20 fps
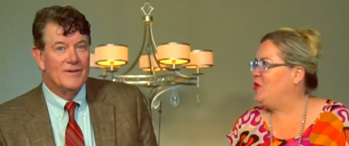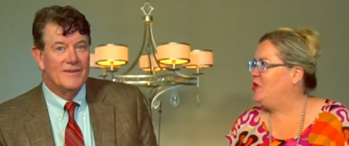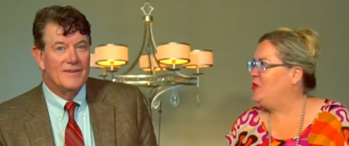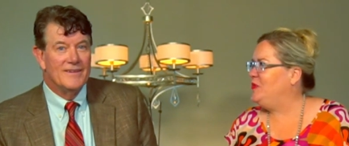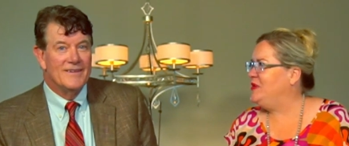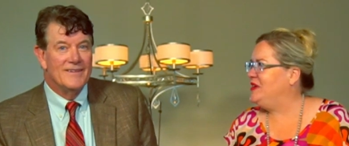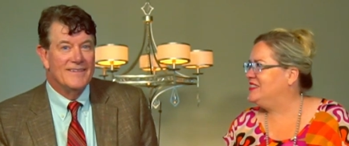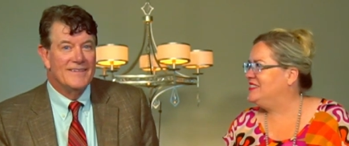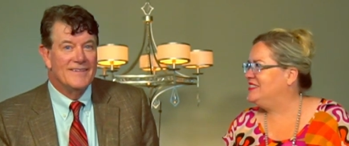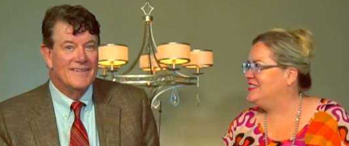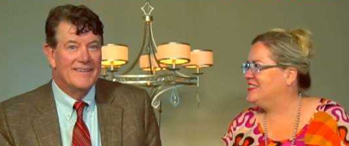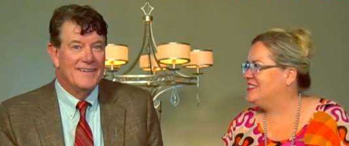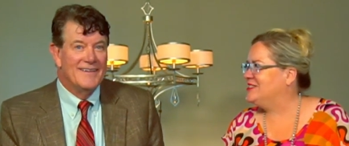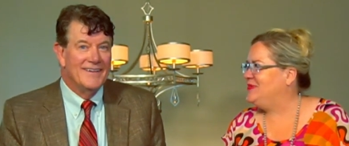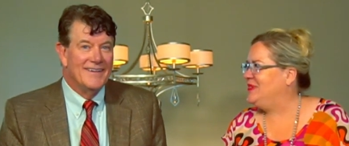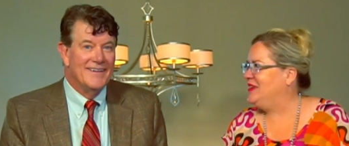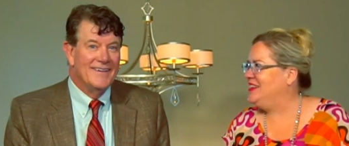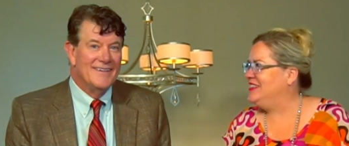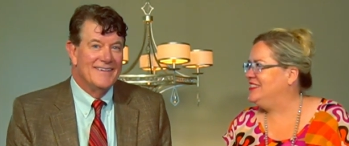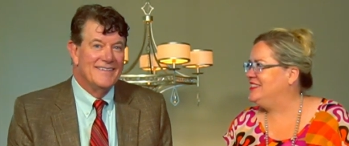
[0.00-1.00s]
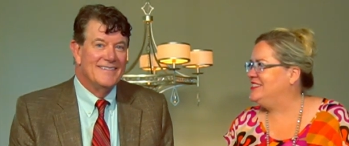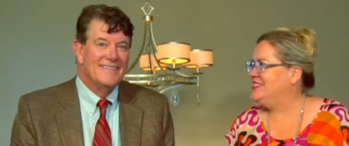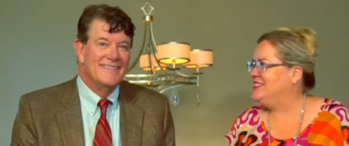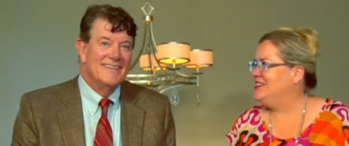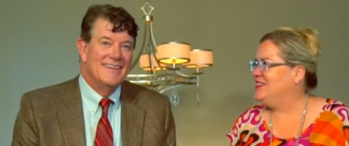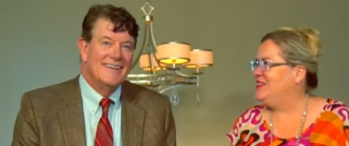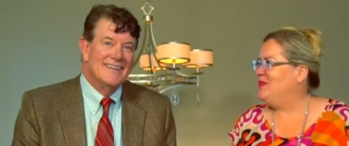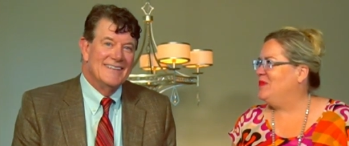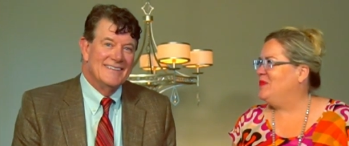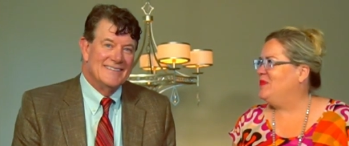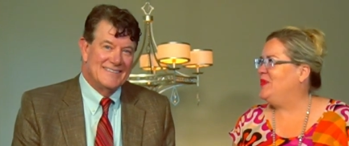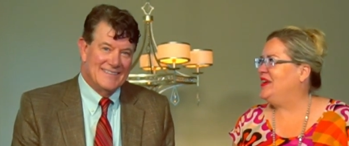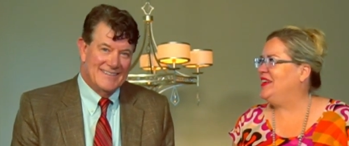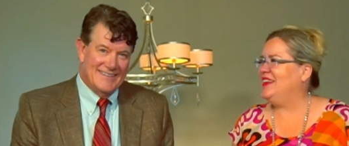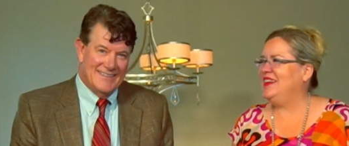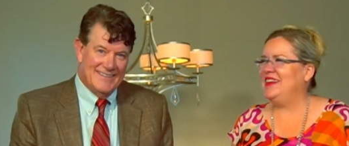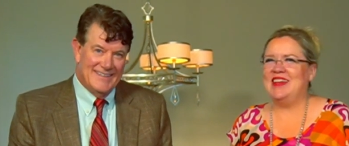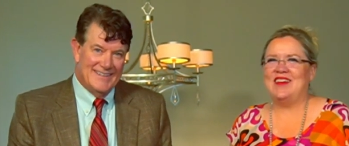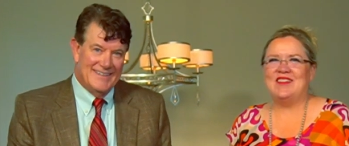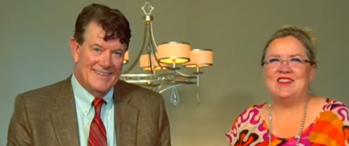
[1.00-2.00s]
Speaker 1: would be 6 months, yes. But
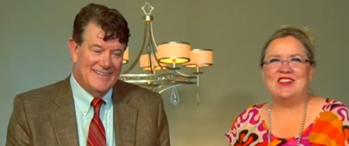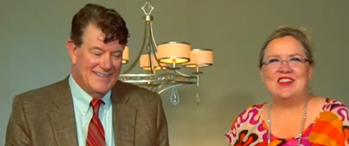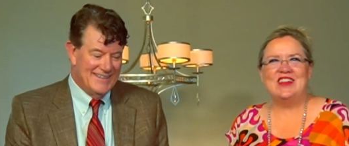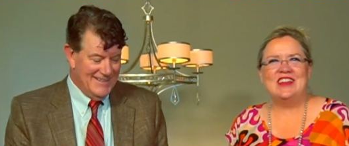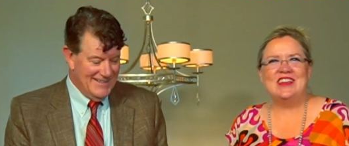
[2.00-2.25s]
it never